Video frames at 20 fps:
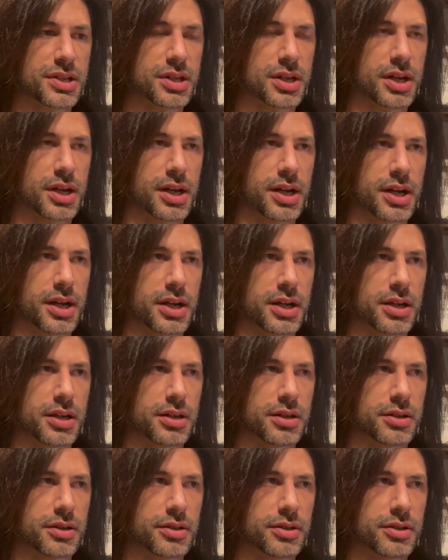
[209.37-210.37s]

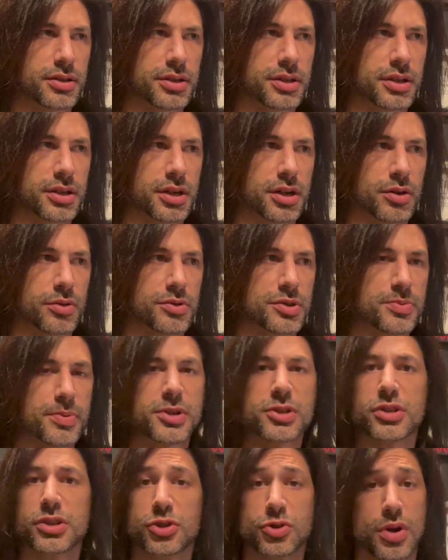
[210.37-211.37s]

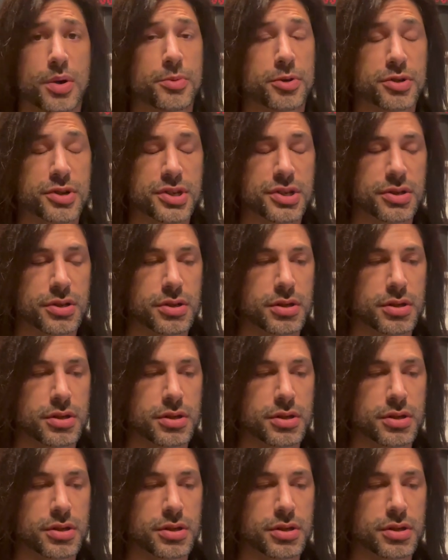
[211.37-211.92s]
especially drummers,